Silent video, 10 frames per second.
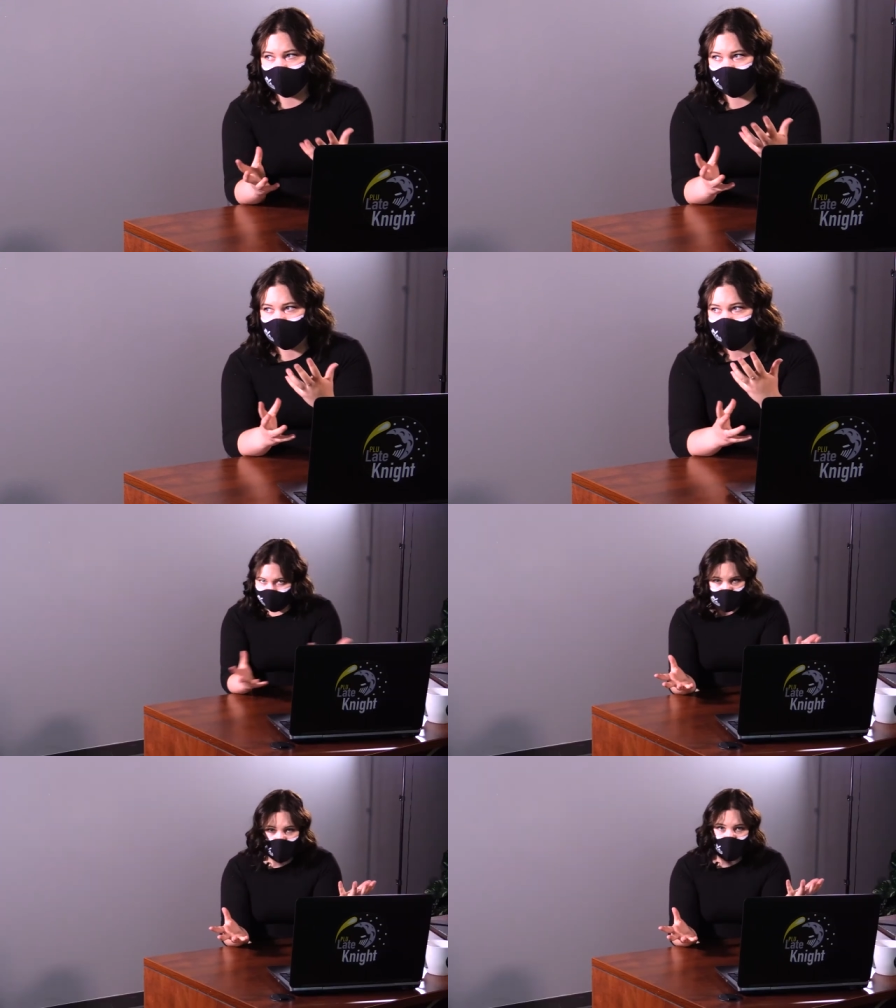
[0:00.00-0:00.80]
that,
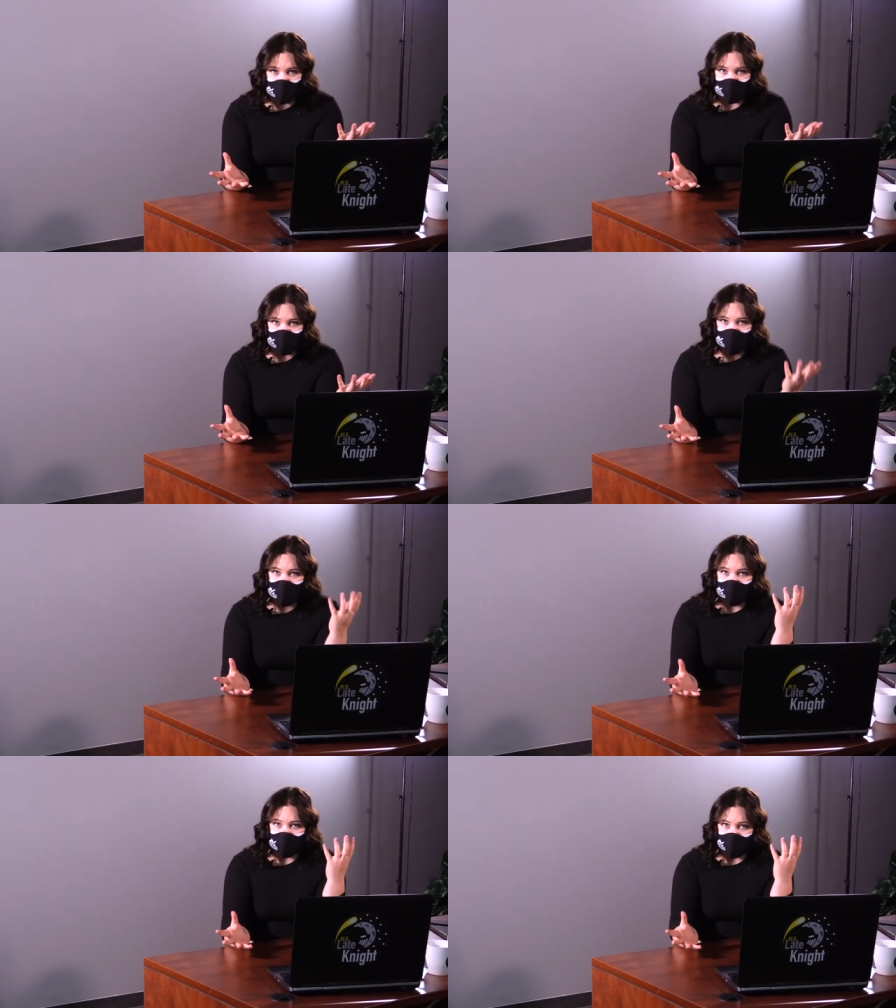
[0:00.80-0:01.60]
surprise,
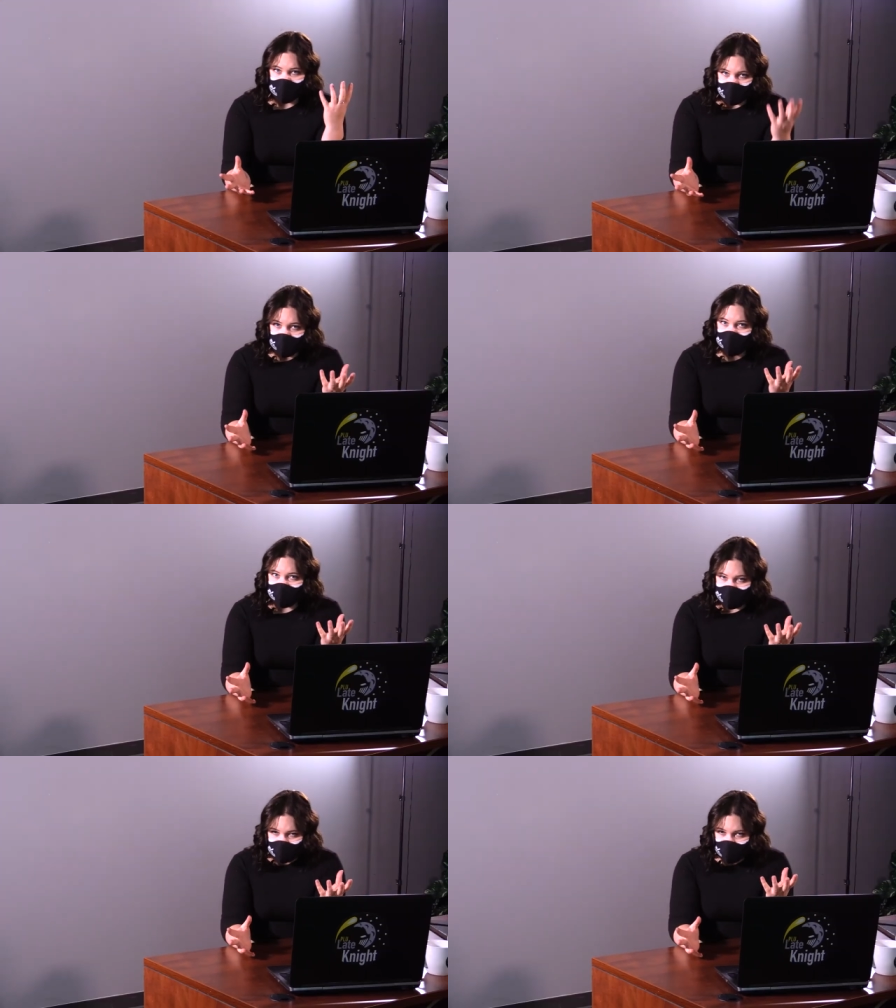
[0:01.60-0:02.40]
the
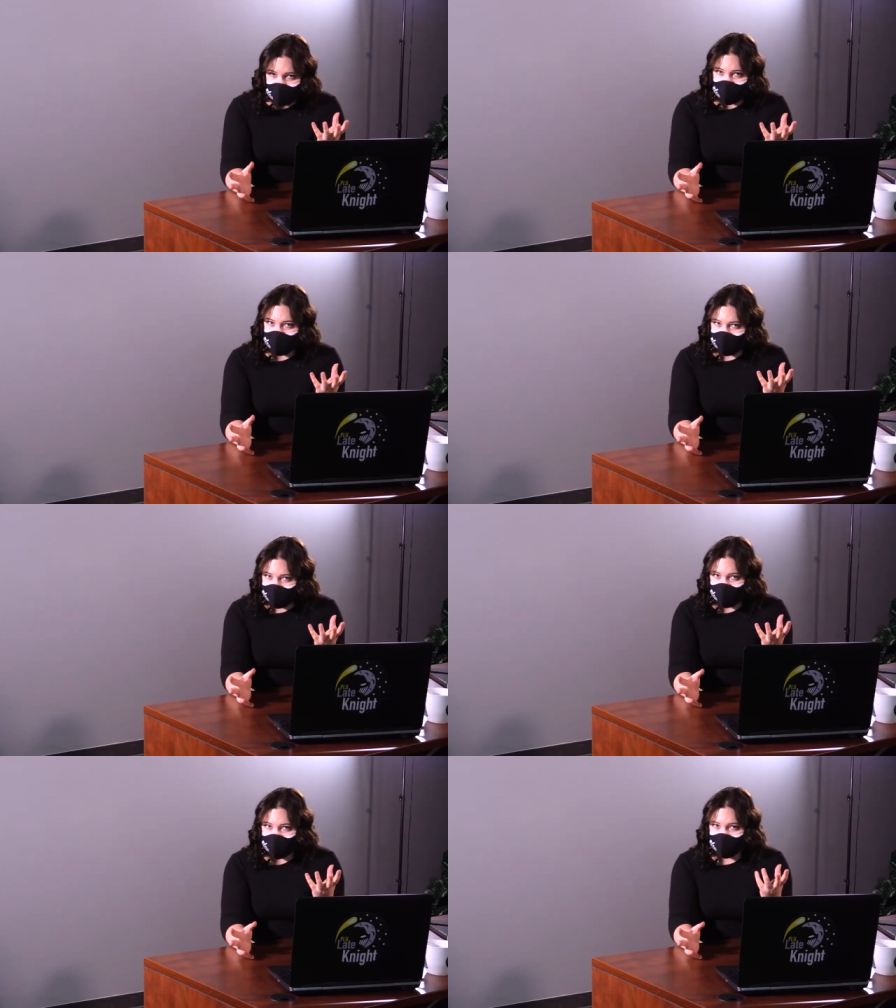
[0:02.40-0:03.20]
oldest standing
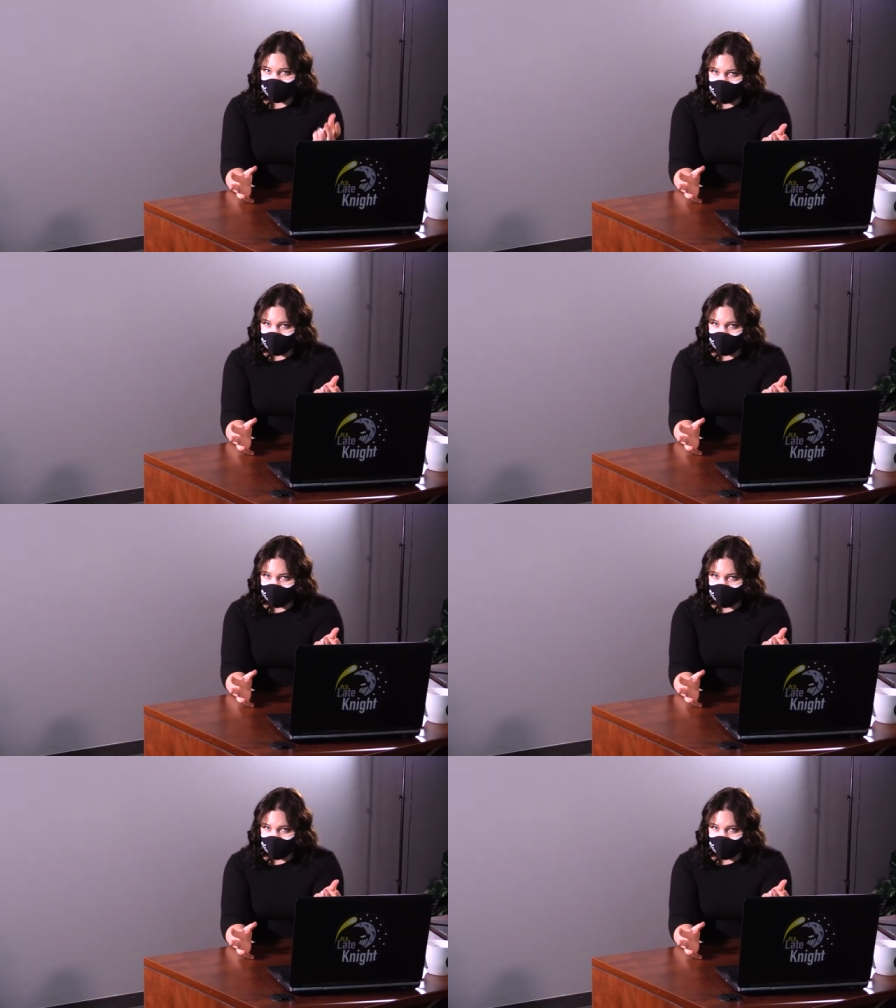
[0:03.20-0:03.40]
symbol of